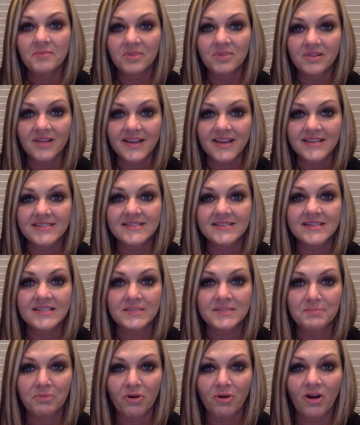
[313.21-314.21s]

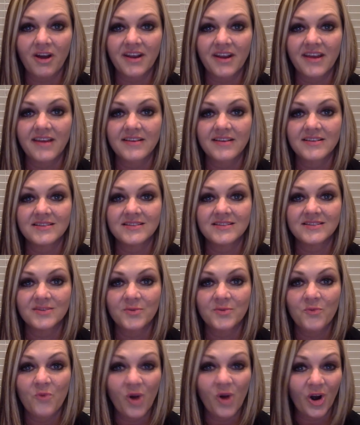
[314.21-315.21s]
Plexus products
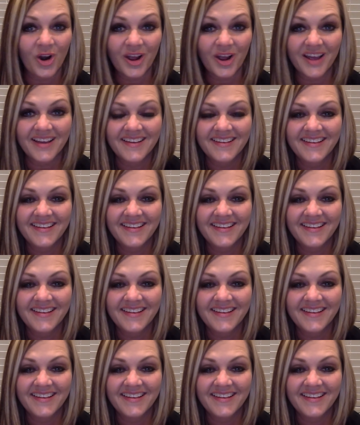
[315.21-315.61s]
work.